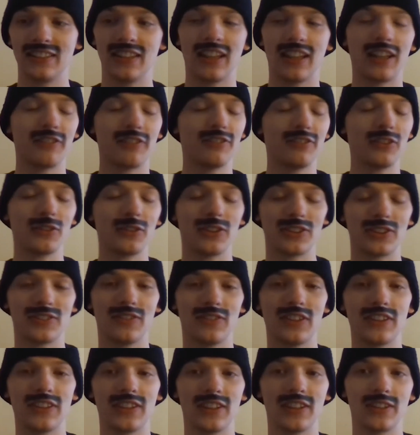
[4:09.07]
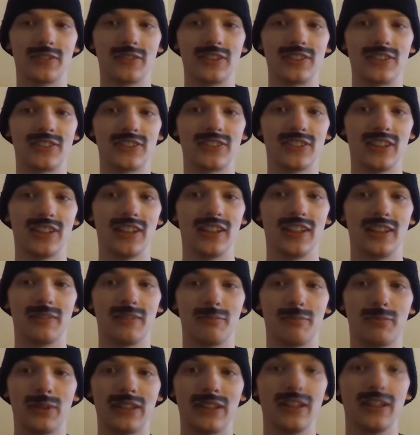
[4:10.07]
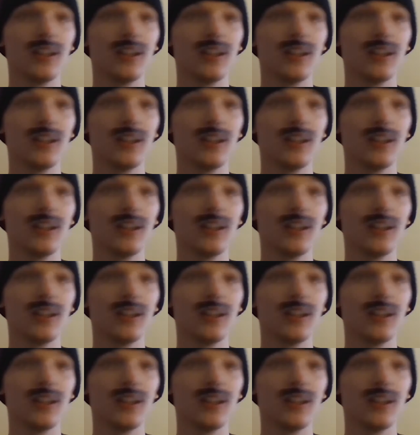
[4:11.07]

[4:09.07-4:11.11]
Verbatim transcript: our fungus flinger is uh, bringing.